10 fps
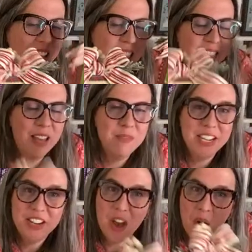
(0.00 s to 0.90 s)
let me
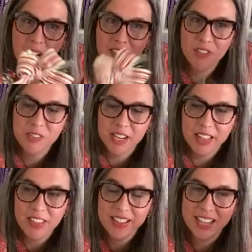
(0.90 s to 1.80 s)
know if there's
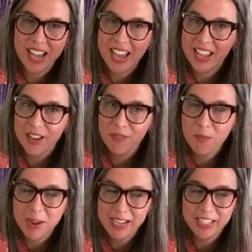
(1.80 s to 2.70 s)
anything that I have
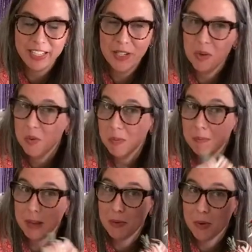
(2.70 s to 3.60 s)
made that you
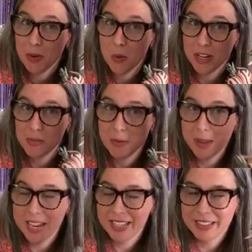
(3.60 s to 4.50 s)
maybe want to watch me
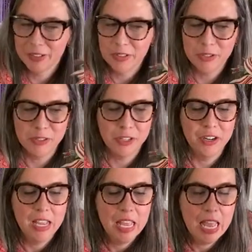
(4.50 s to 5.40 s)
make a little closer
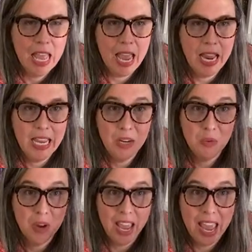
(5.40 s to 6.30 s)
and
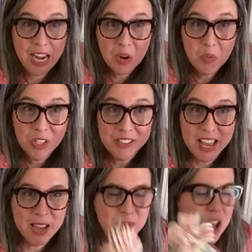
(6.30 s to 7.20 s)
in real
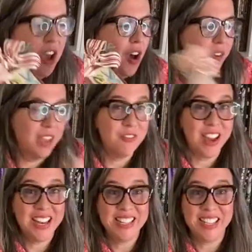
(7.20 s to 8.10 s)
time. Okay,
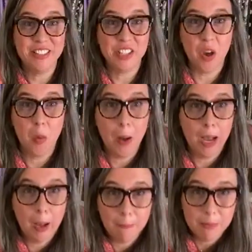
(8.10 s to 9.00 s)
friends, so
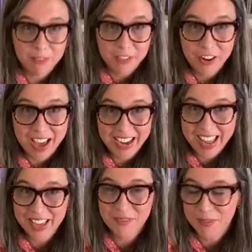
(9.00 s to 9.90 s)
I'm going to figure out
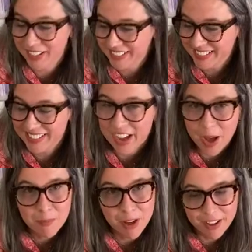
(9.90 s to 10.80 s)
how to press
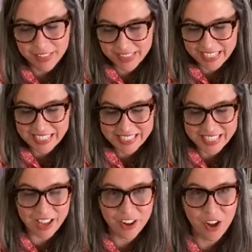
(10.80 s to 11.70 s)
stop on this
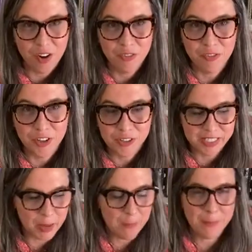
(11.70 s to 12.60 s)
on our first
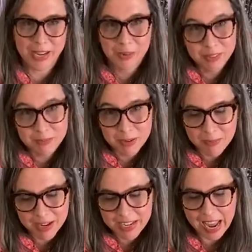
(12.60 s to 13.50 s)
Make With Me
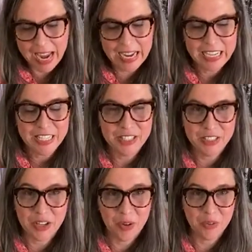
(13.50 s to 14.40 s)
Monday.
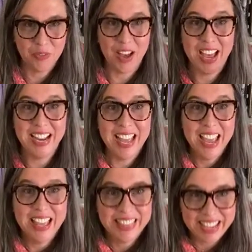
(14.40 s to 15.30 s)
So fun.
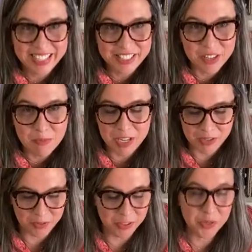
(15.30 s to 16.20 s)
Thanks so much
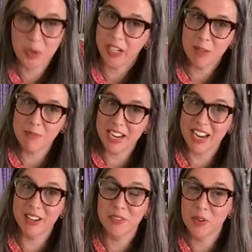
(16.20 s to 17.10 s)
for joining me.
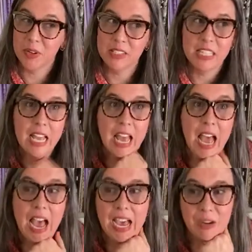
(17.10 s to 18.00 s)
And of course,
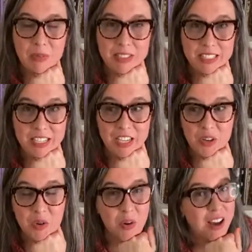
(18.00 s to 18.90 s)
I will see
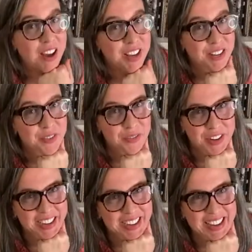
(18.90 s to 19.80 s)
you on
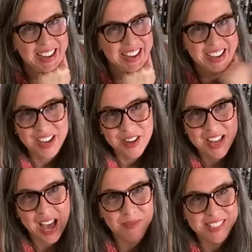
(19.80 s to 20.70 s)
Friday.
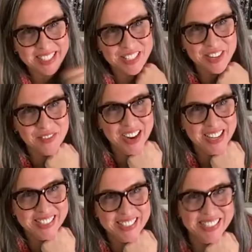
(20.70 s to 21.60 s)
Happy stitching,
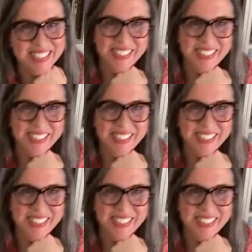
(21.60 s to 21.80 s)
friends.